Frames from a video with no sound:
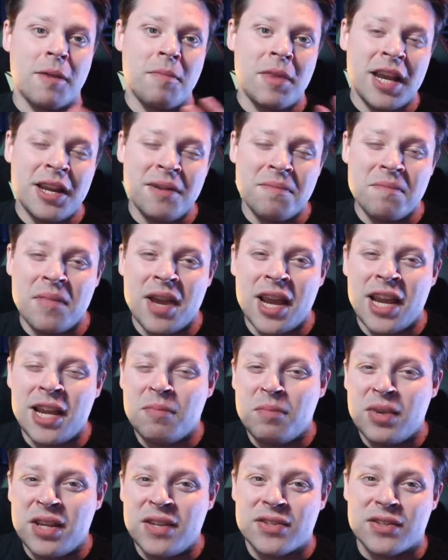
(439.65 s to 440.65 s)
I mean, mean,
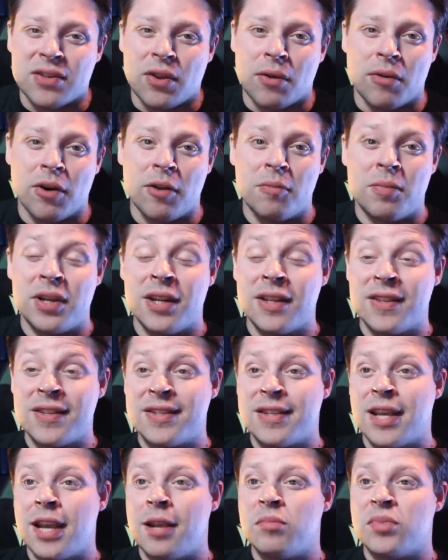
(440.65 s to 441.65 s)
maybe Zoro, but at the
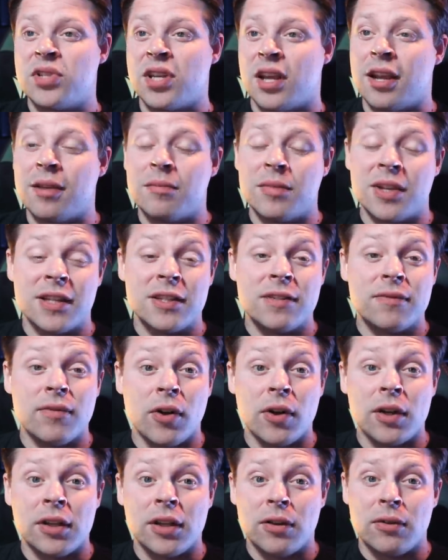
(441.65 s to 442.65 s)
same time, there's
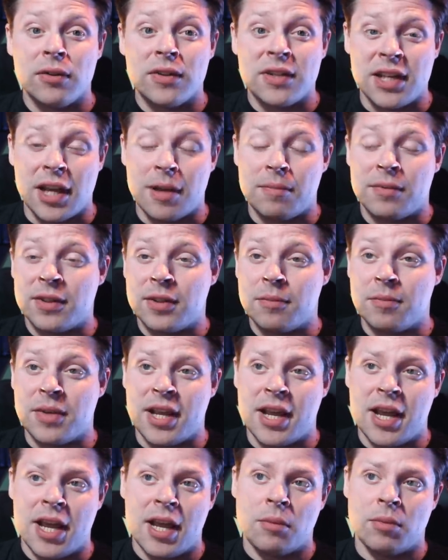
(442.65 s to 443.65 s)
very little depth to be
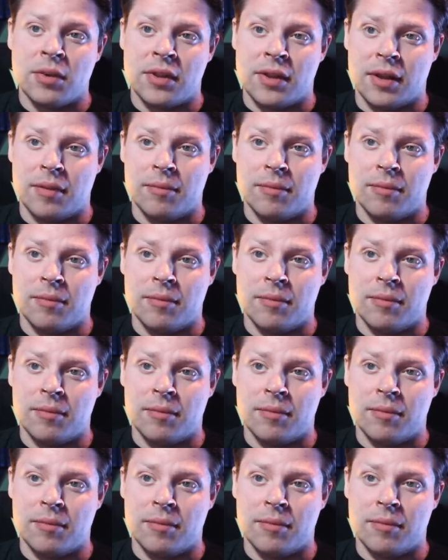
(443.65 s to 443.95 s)
had with